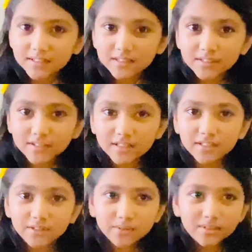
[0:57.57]
you can
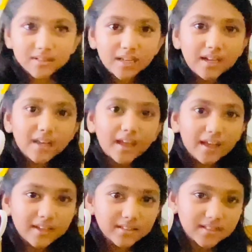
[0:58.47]
use
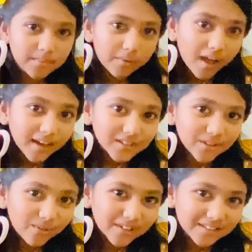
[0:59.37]
a supplies
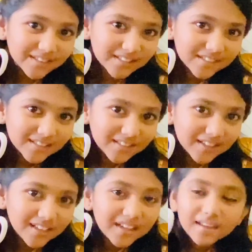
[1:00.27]
holder.
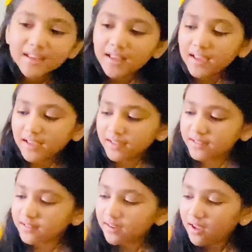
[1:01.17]

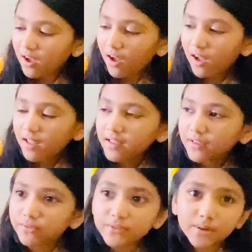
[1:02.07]
And
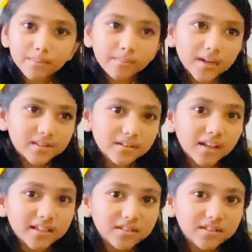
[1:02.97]
if your mother likes